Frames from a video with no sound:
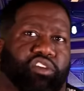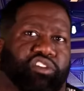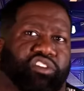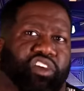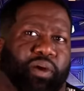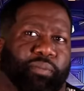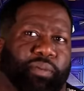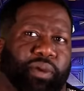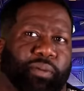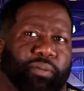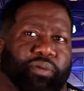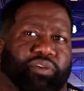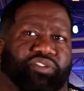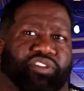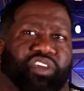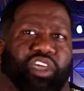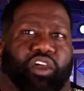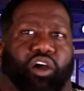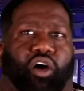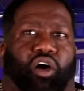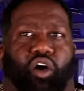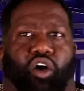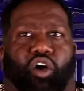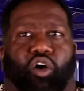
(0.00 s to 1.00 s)
Some people
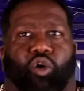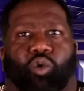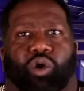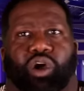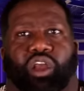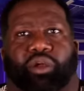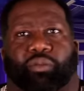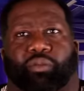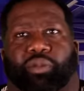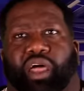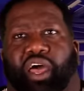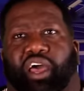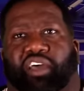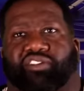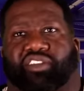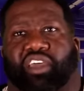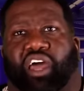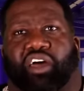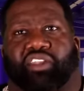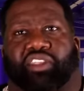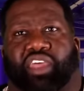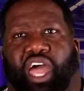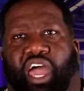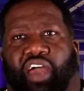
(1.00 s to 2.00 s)
say, oh, what a black
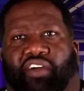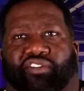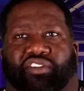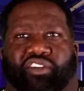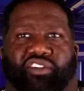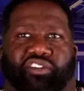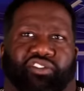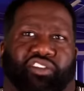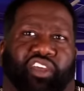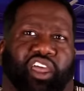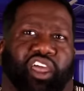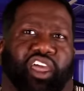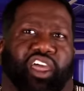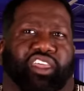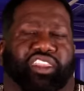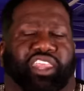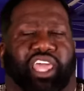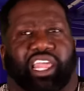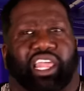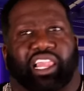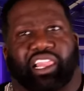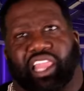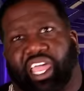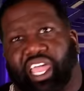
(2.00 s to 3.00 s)
South Africans,
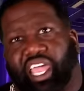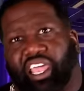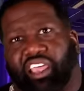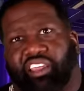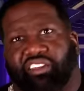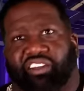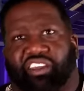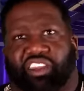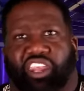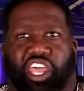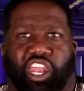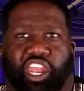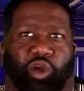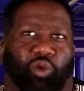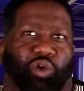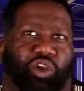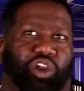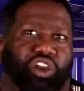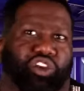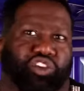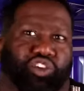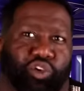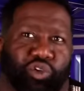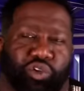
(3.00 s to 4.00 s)
they lazy, they don't
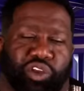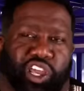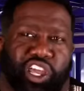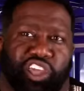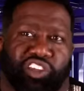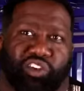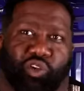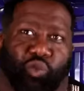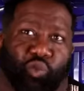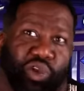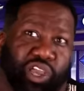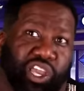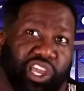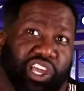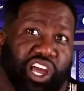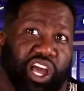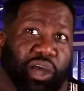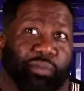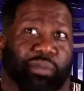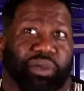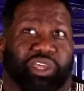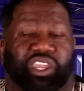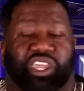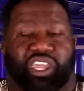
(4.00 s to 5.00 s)
want to do this, and we
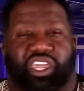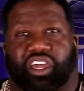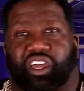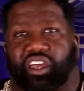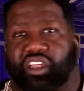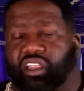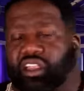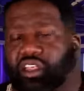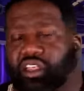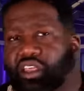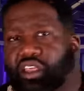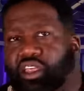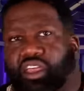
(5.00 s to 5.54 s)
come in here.